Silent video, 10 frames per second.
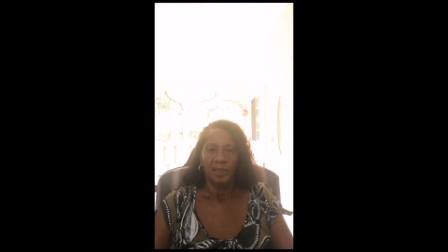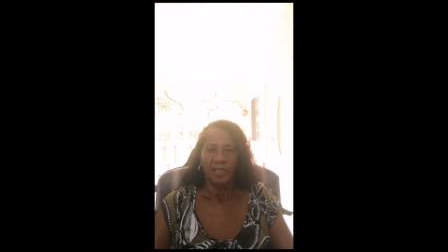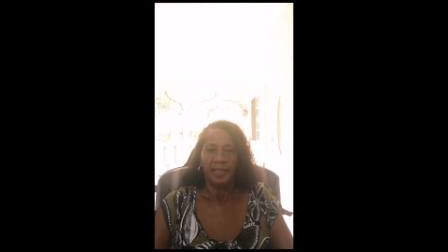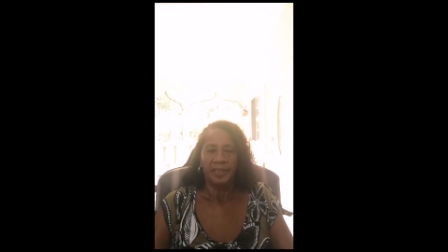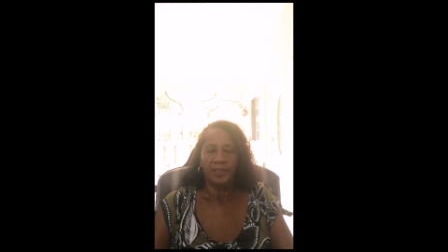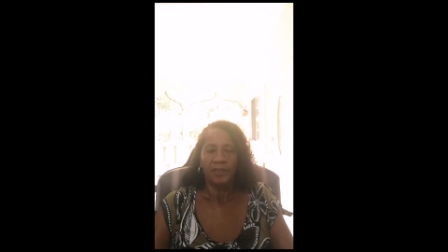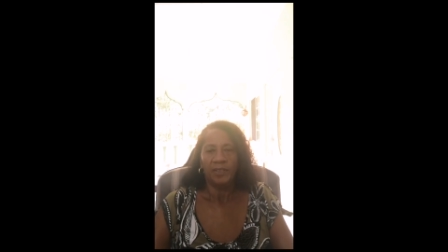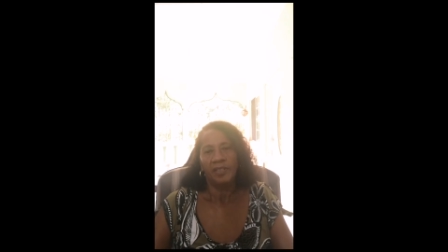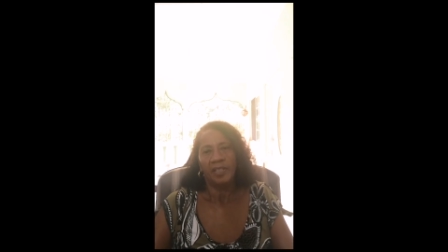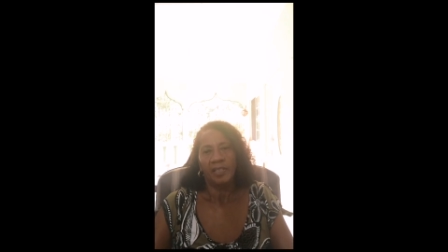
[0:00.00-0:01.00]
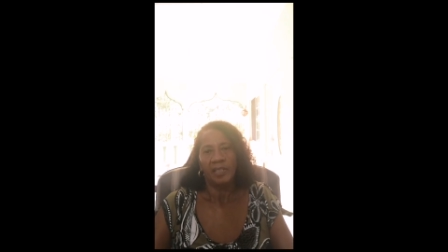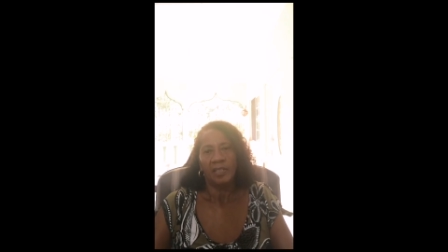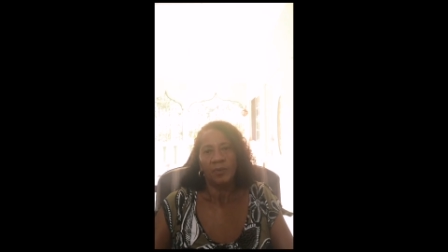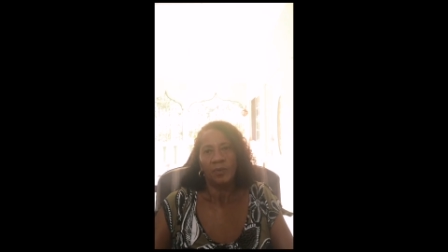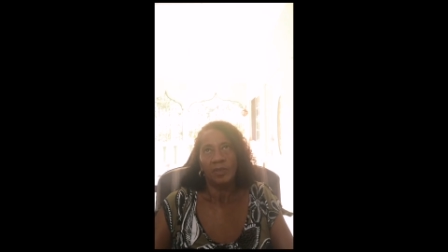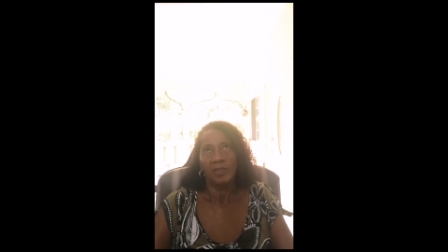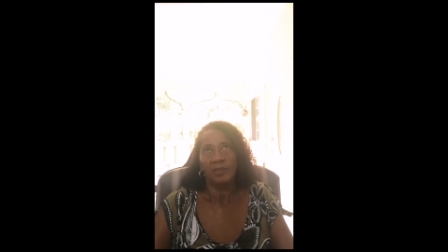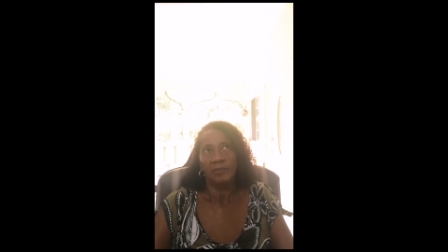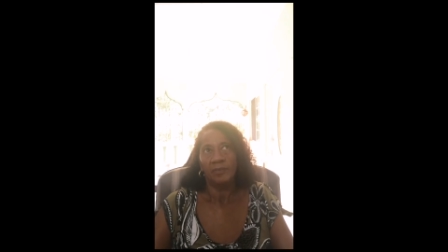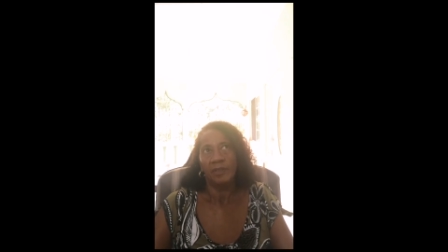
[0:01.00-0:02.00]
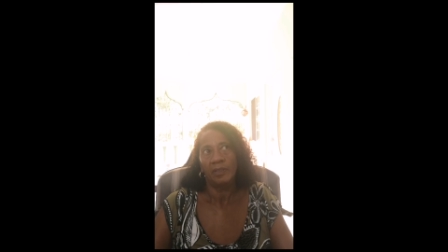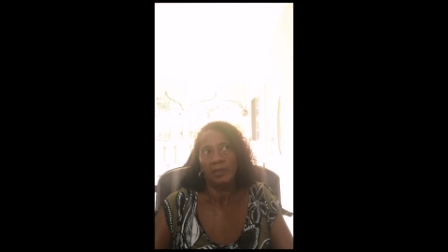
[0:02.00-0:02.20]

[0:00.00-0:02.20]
Yeah, the other thing that I would have